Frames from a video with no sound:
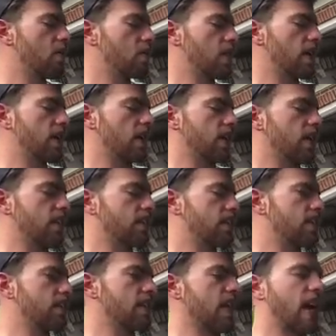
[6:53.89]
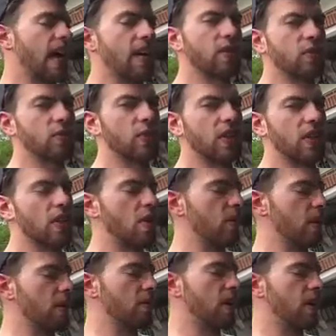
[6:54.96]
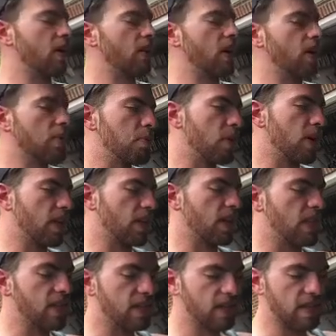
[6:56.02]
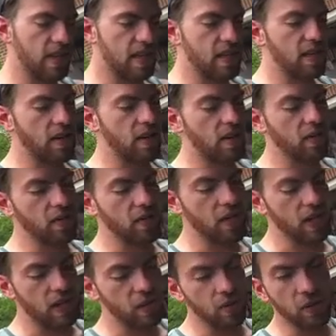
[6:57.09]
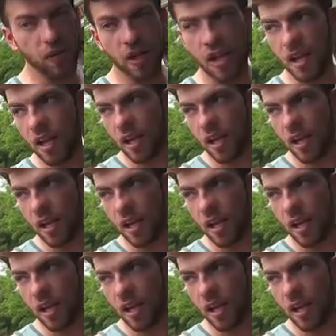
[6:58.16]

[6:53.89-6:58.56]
because I don't really know when I'm getting around to putting this in another vehicle.